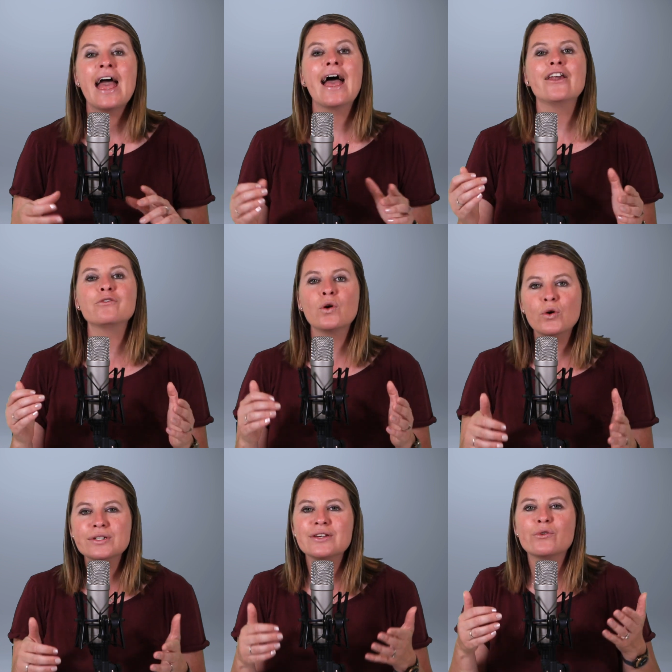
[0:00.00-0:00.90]
And of
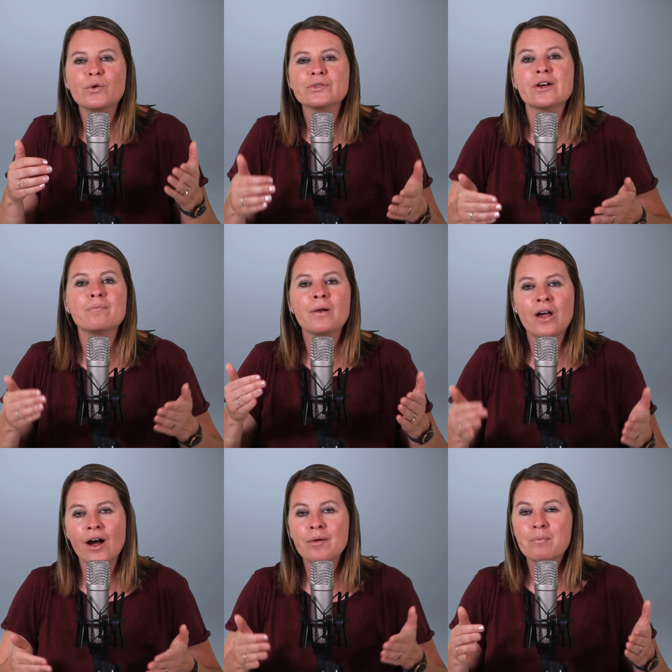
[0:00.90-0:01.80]
course, there are also
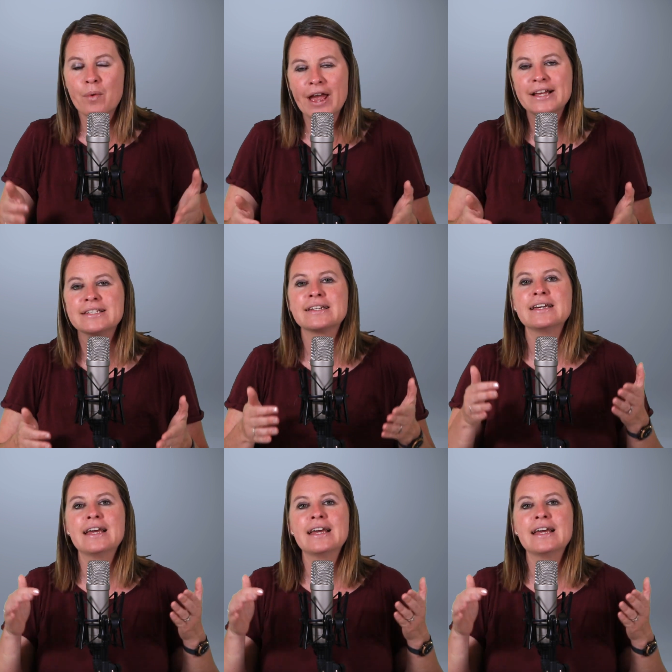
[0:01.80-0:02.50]
plant based